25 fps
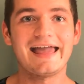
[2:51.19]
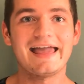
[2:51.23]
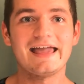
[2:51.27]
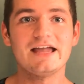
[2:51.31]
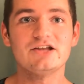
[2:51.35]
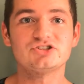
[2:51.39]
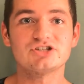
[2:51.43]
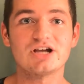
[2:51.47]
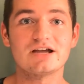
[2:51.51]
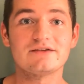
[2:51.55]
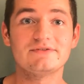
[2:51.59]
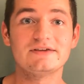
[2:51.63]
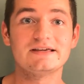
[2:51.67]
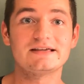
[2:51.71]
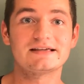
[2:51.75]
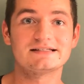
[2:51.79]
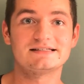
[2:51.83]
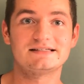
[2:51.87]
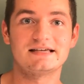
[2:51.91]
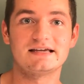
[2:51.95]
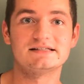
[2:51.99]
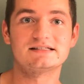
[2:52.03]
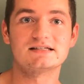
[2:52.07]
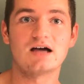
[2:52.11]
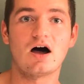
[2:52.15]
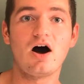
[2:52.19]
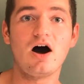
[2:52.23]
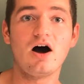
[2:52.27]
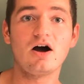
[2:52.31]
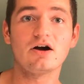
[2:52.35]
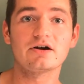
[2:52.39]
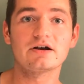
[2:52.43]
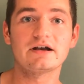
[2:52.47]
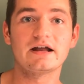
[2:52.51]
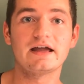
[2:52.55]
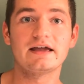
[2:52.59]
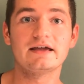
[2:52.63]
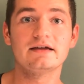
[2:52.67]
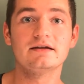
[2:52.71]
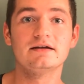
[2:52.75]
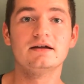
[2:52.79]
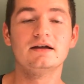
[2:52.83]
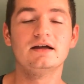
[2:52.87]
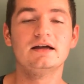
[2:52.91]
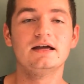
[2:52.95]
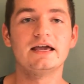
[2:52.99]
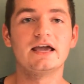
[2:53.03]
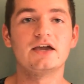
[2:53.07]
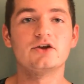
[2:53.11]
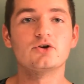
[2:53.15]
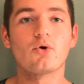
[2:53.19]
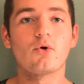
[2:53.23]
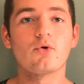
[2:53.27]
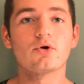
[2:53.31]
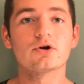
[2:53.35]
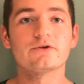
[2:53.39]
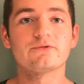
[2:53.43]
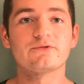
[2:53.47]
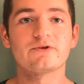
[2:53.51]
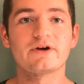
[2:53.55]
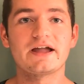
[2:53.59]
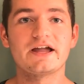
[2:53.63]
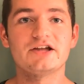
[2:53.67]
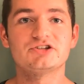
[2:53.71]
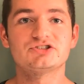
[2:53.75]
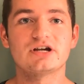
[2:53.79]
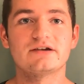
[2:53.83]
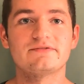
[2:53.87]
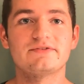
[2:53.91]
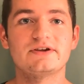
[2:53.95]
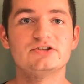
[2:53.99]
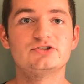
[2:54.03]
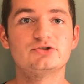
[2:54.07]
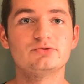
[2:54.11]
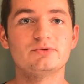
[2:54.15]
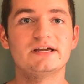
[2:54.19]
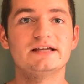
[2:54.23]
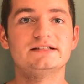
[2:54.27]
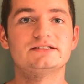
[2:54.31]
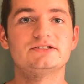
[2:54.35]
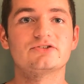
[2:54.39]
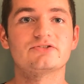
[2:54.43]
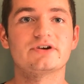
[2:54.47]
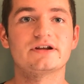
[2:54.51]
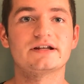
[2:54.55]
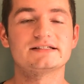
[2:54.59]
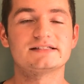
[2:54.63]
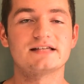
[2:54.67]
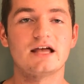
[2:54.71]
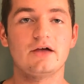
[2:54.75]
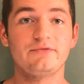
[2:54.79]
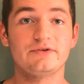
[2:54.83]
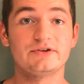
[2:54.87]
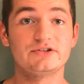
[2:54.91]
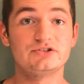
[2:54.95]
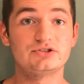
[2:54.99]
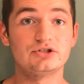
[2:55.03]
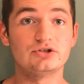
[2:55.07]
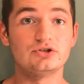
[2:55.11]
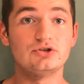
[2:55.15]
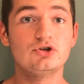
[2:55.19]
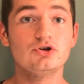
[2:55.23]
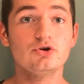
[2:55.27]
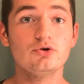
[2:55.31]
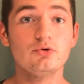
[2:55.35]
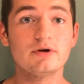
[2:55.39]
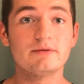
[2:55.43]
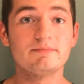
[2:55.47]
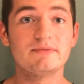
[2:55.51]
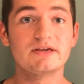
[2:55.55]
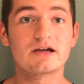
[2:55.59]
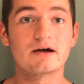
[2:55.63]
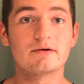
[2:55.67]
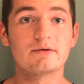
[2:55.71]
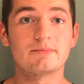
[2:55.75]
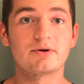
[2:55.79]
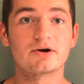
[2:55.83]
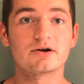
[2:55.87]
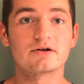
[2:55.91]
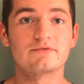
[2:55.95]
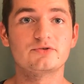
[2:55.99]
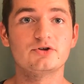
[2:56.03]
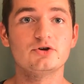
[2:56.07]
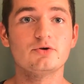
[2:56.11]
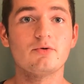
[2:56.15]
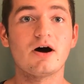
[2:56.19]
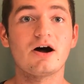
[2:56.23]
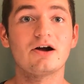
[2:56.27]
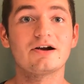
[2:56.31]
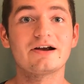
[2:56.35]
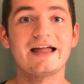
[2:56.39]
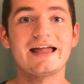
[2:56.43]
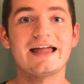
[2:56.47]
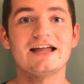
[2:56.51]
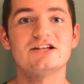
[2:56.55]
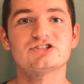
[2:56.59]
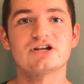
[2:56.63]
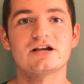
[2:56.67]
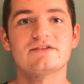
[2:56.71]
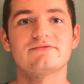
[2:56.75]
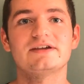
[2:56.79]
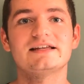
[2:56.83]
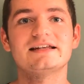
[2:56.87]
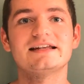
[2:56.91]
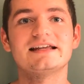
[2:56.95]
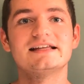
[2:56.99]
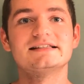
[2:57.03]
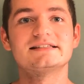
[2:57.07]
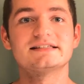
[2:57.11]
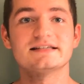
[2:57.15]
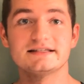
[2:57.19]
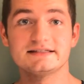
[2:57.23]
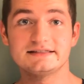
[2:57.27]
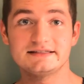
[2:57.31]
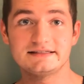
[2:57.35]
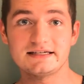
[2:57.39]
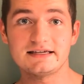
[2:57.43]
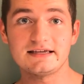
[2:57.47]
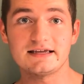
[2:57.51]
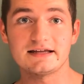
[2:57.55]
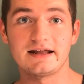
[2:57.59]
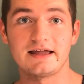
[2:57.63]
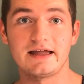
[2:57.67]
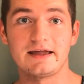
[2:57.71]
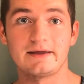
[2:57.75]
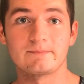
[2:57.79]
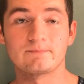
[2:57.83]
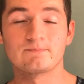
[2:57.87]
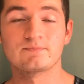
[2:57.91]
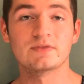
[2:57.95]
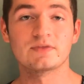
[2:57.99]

HIV contains RNA. In order for HIV to integrate itself into you and become a part of you are, HIV needs DNA.